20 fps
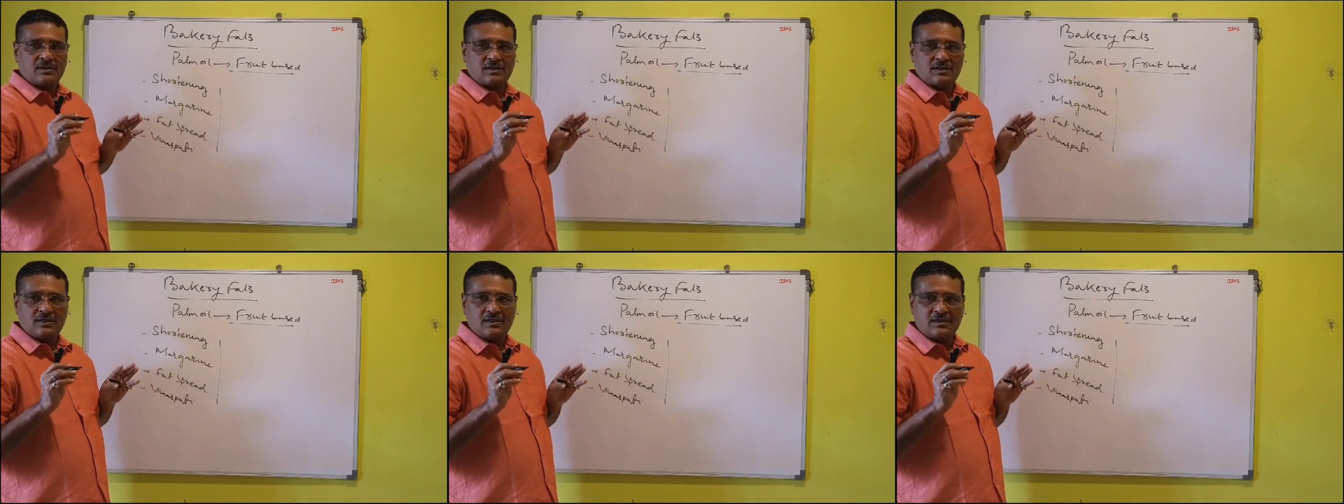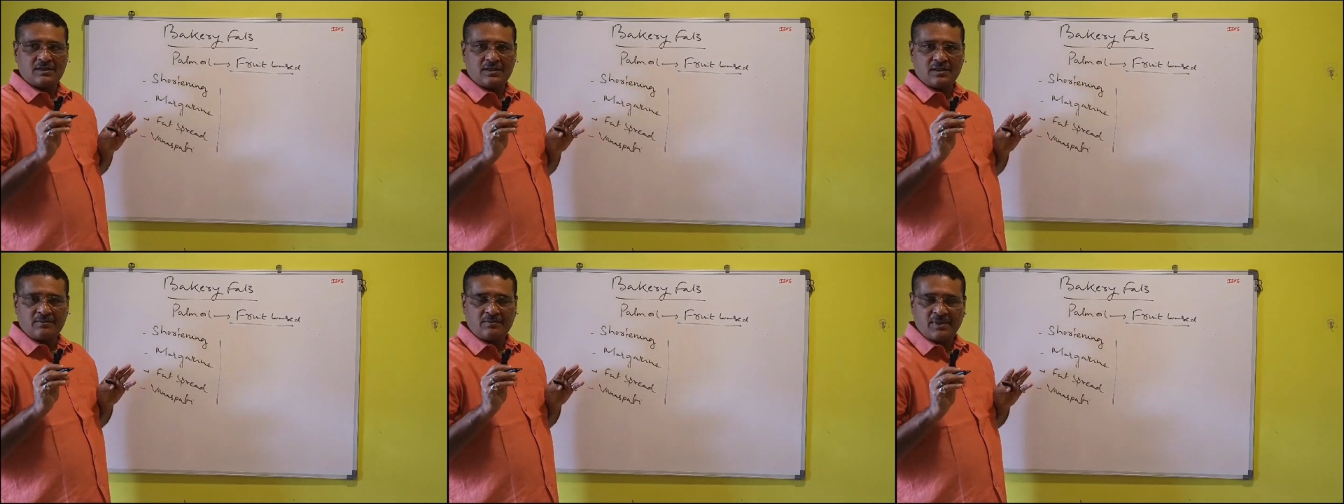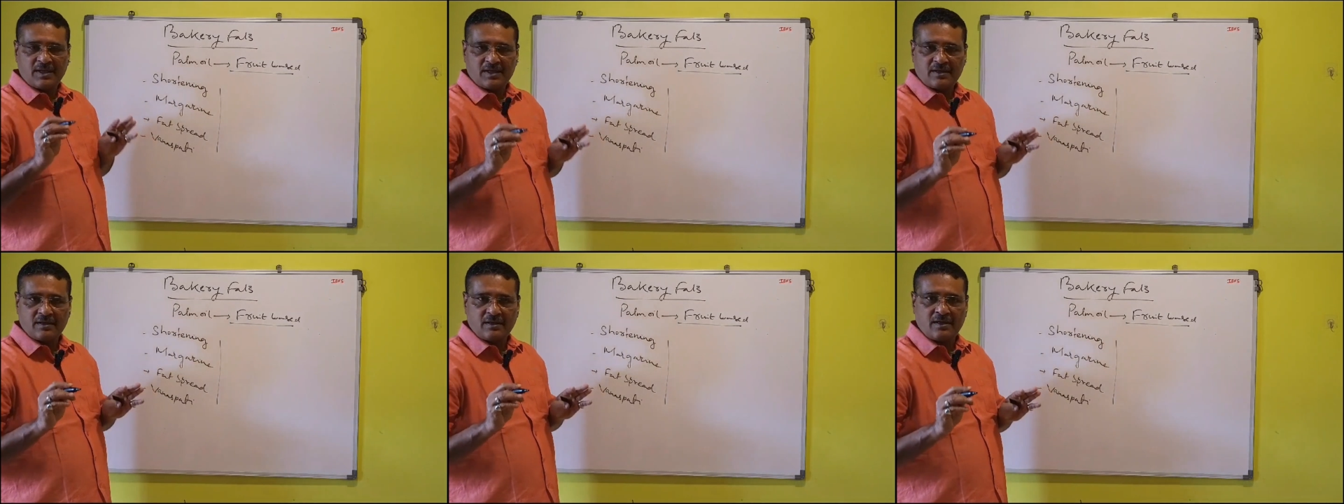in the
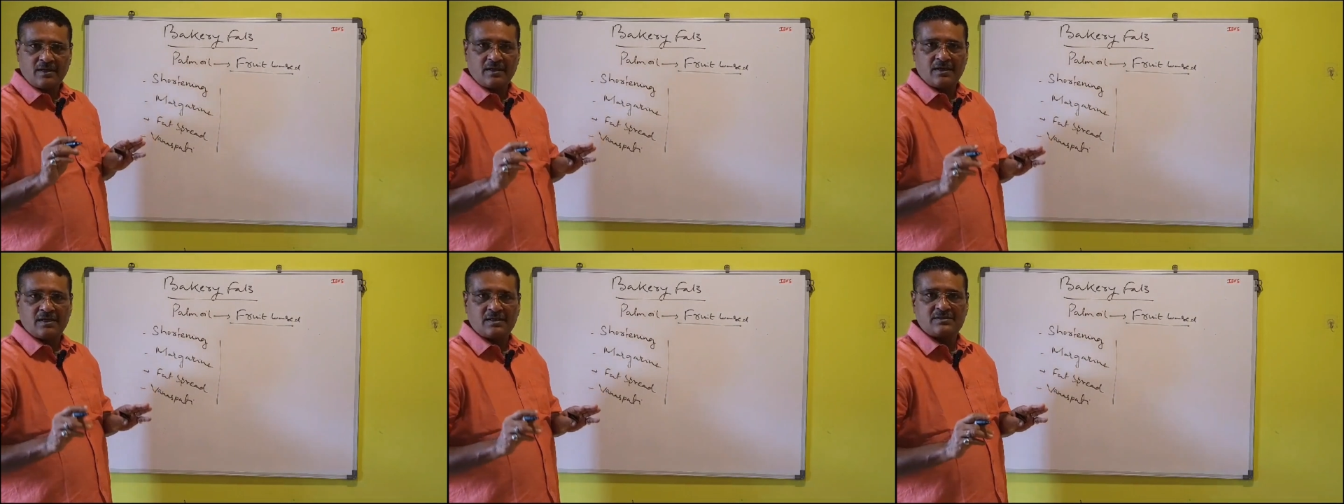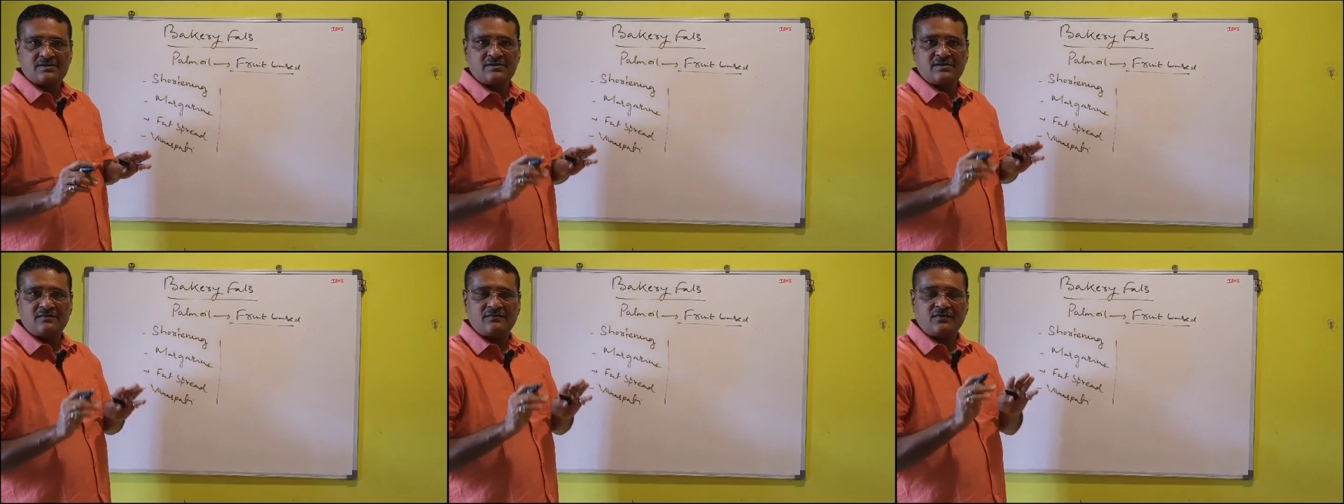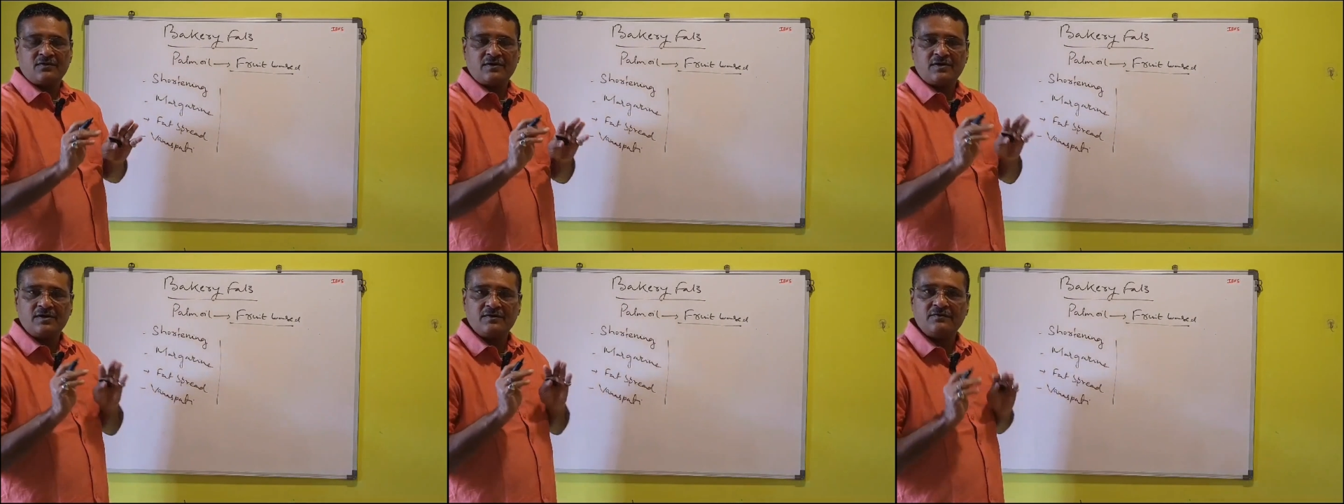bakery industry
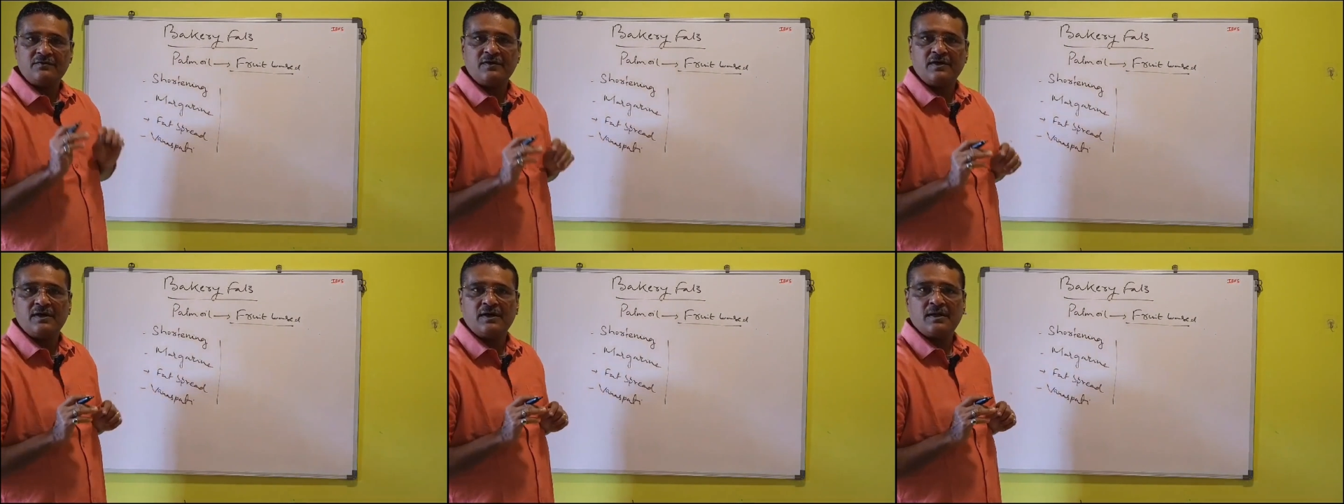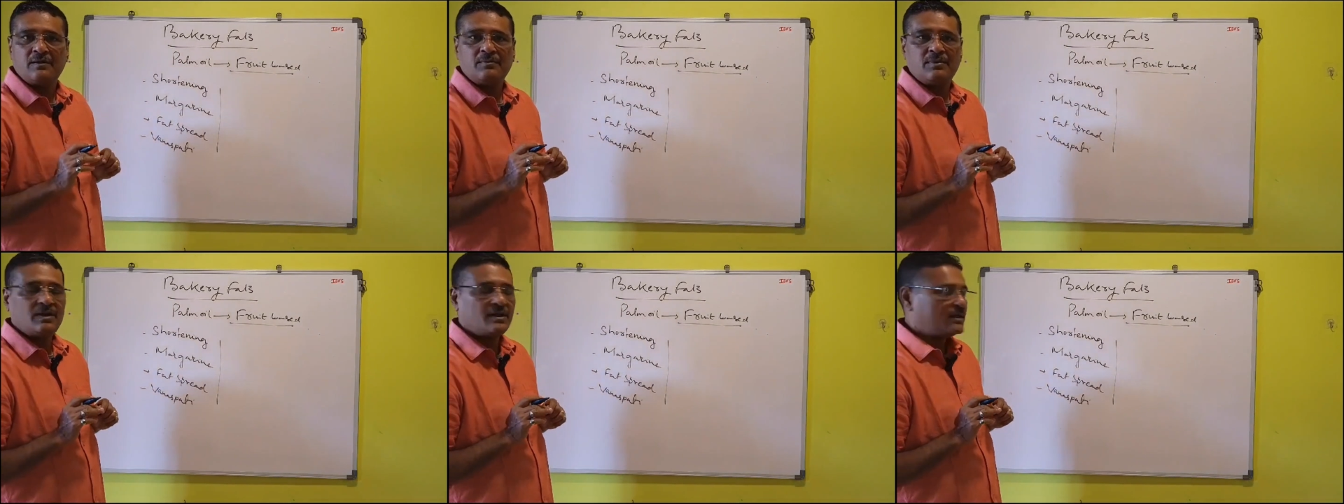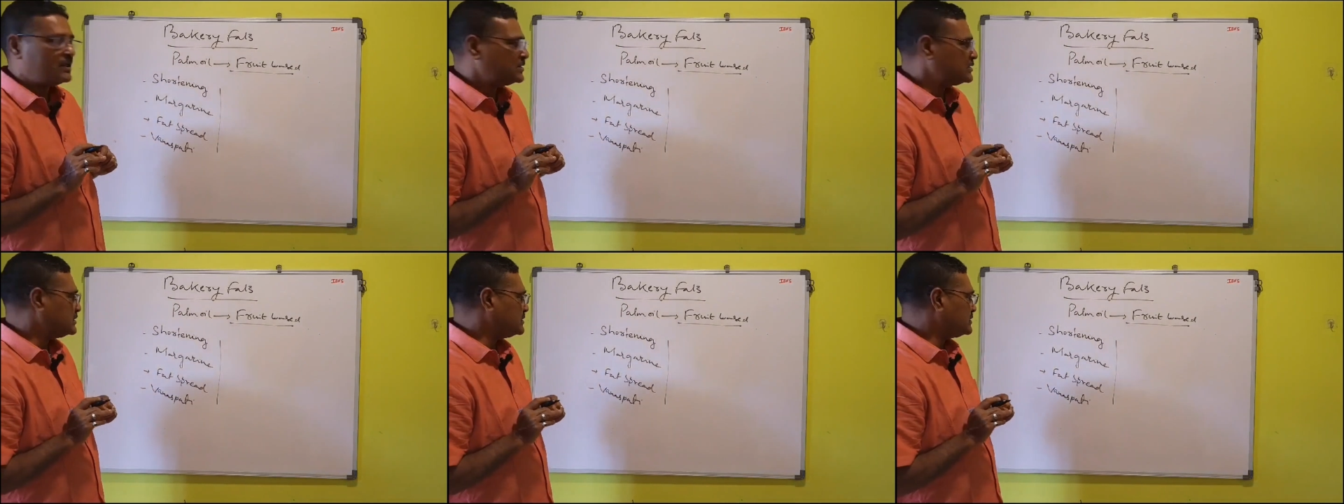for different
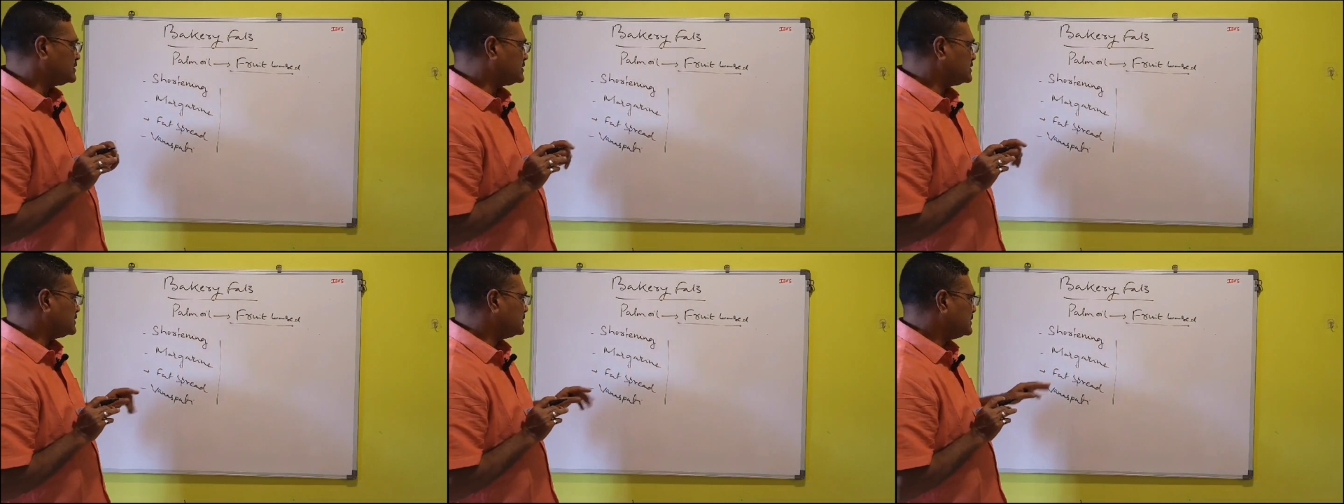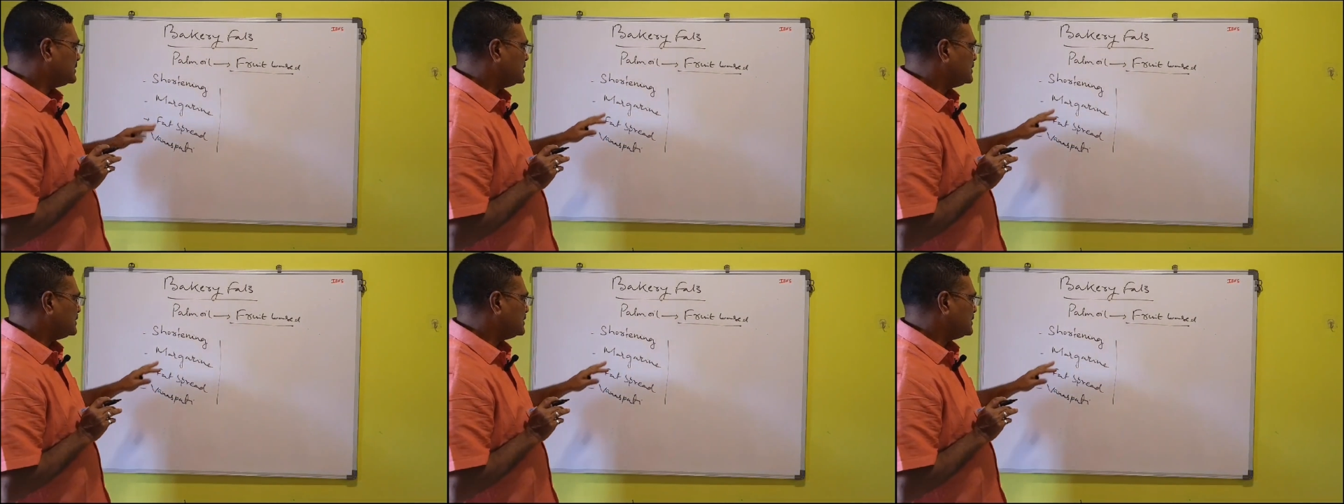applications.